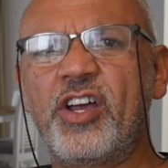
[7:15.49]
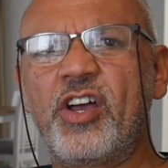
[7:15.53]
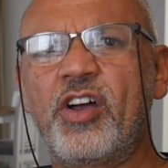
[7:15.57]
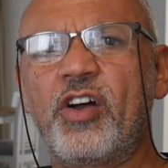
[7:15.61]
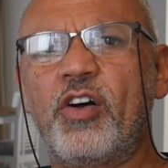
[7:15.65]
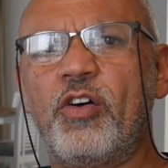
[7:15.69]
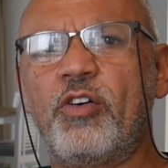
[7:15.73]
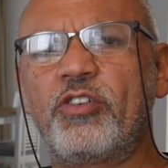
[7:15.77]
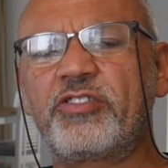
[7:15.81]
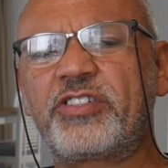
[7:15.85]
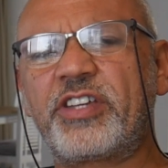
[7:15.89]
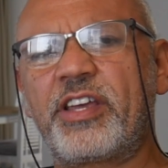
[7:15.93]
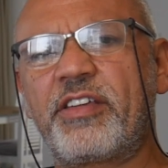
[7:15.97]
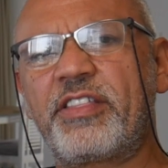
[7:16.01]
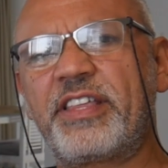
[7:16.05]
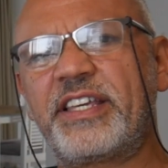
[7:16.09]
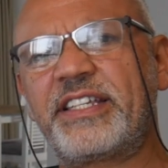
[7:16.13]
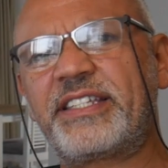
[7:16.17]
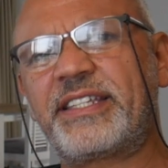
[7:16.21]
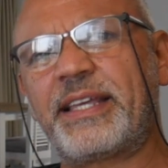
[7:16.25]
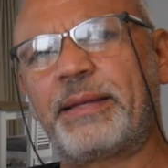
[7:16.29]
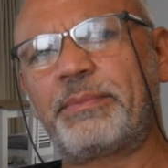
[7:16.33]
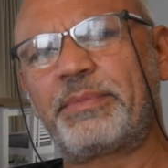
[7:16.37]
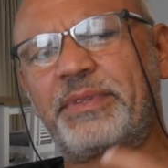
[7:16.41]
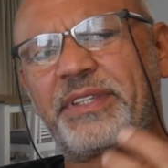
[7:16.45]
Also, there's
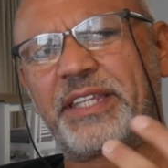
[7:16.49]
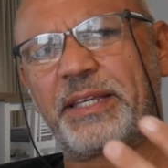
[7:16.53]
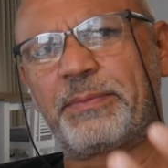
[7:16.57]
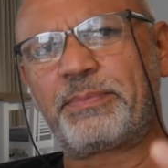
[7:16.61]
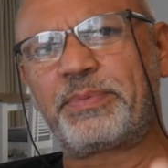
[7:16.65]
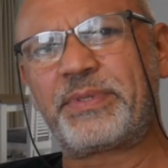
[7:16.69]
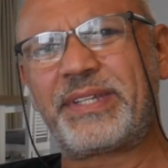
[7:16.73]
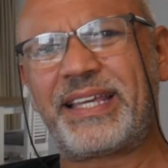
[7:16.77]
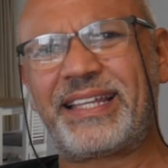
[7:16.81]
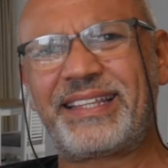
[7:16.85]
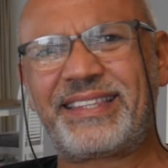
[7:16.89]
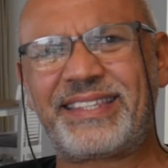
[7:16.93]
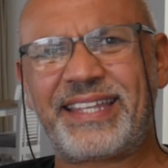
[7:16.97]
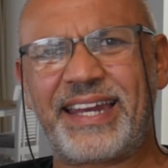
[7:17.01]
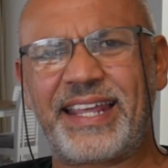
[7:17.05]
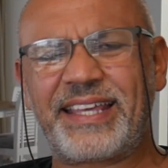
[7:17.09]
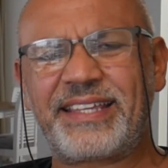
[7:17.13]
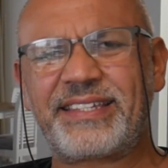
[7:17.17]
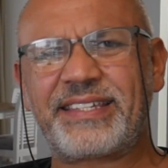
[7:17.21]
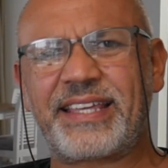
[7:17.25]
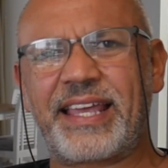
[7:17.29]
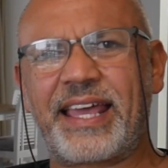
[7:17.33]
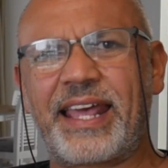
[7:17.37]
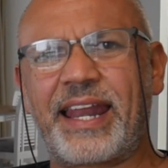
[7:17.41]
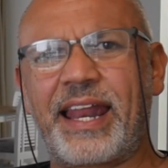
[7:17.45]
some tips and tricks
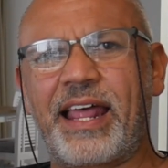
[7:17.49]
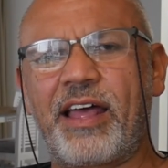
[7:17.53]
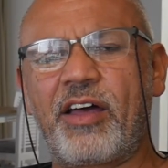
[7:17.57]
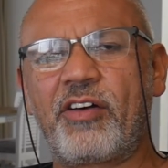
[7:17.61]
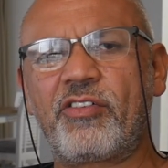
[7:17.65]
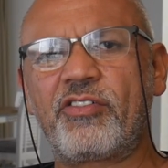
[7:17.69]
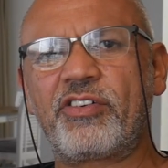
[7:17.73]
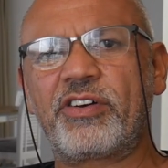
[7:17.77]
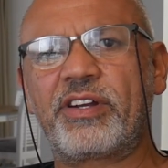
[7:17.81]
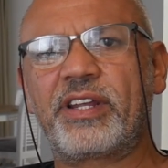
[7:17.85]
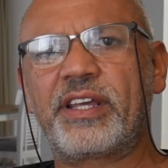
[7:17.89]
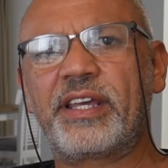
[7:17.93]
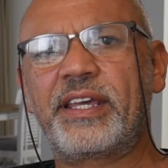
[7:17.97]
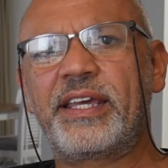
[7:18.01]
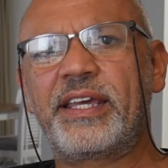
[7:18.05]
around